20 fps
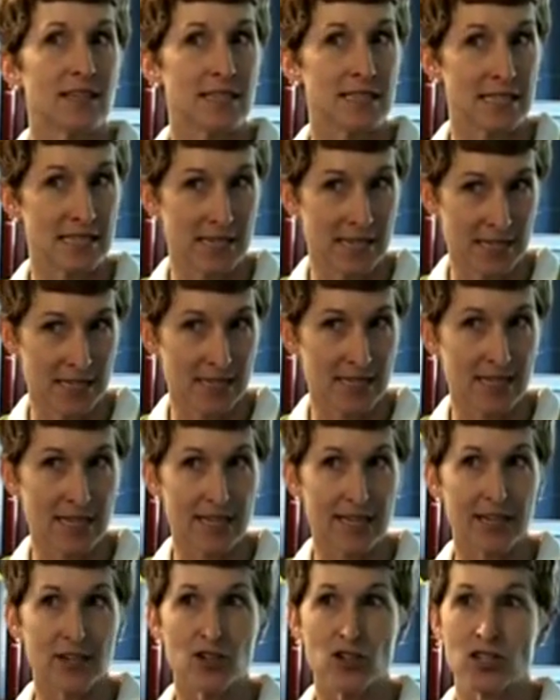its
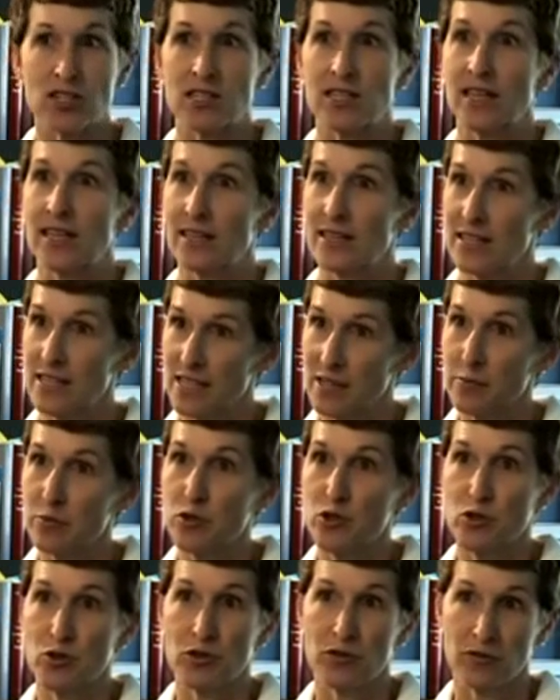density, just like the
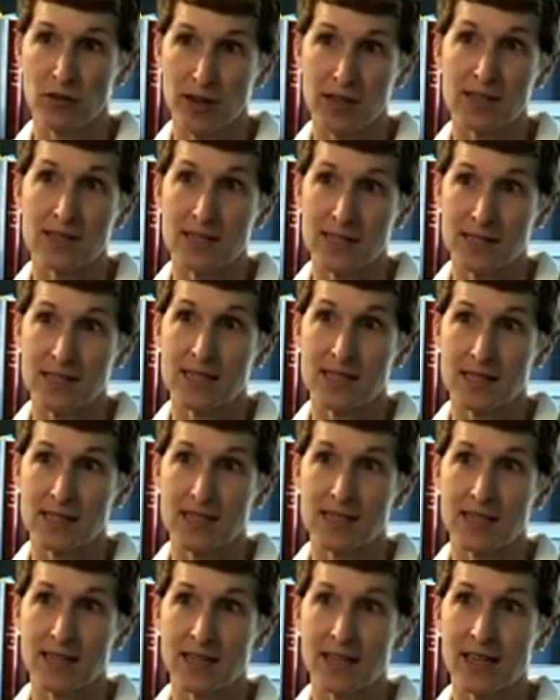temperature affects its
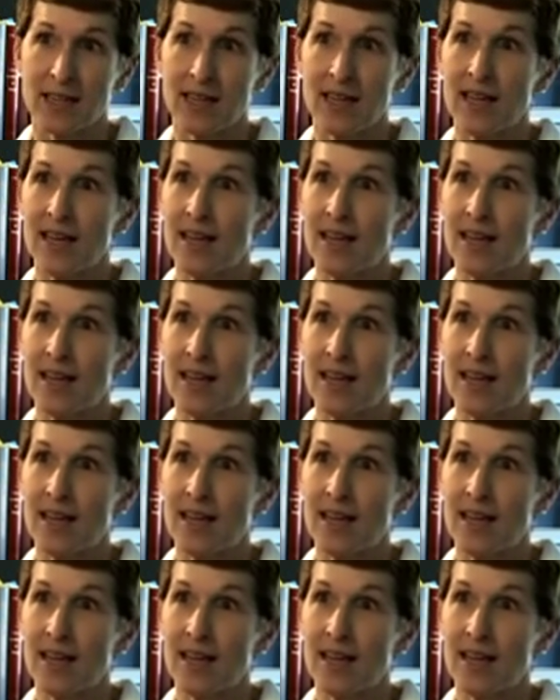density.